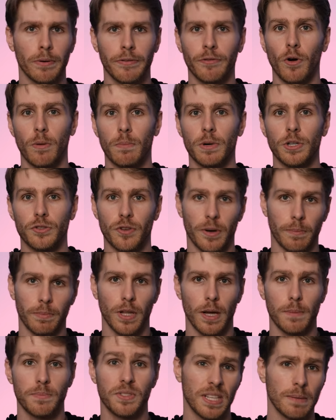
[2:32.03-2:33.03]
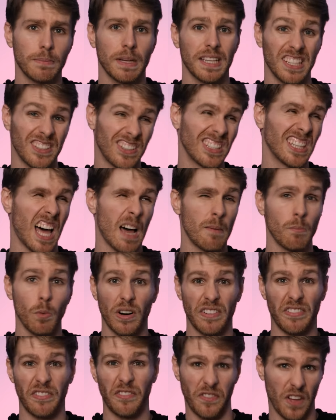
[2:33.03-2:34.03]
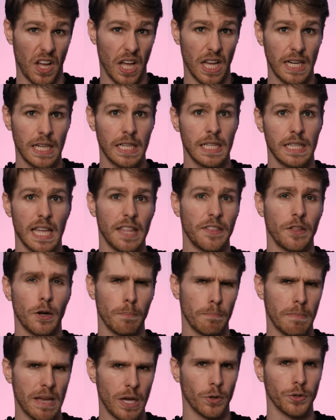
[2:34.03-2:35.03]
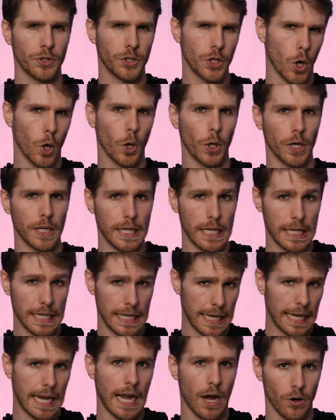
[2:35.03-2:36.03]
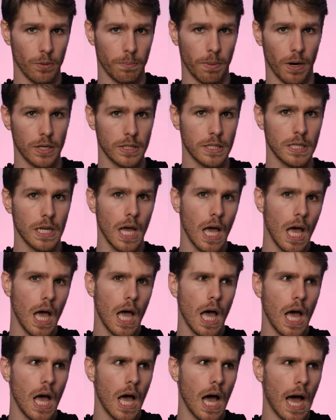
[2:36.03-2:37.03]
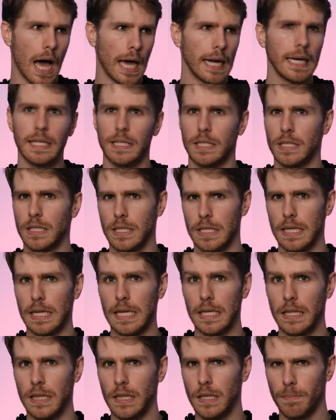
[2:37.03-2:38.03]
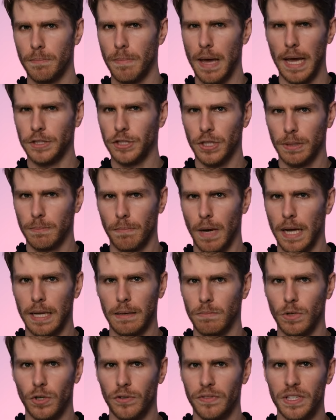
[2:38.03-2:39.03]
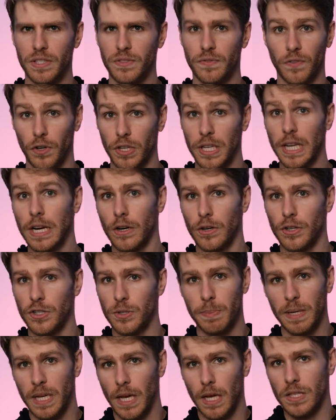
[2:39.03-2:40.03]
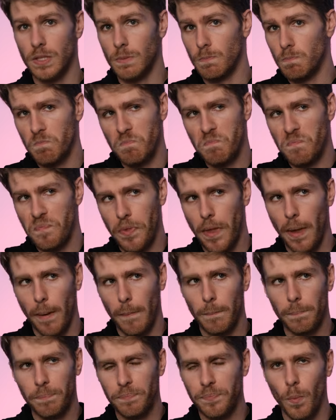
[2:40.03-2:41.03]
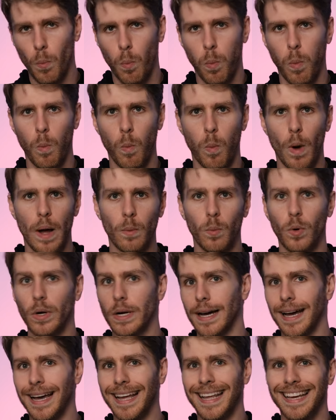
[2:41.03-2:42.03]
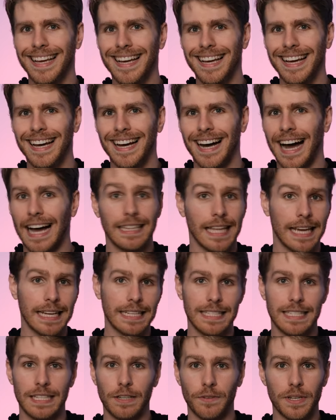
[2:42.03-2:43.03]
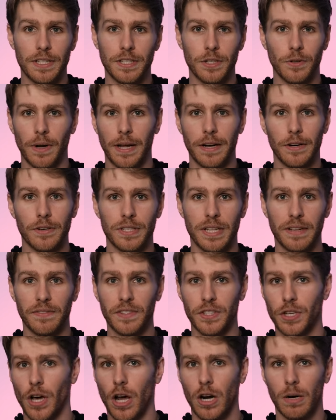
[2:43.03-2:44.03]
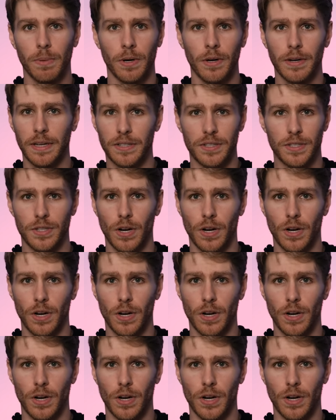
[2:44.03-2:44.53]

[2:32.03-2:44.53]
performer strip clubs seem like they're a lot more fun than their male targeted counterparts. I didn't see the Magic Mike movies for years because why would I? I like series creator Steven Soderbergh and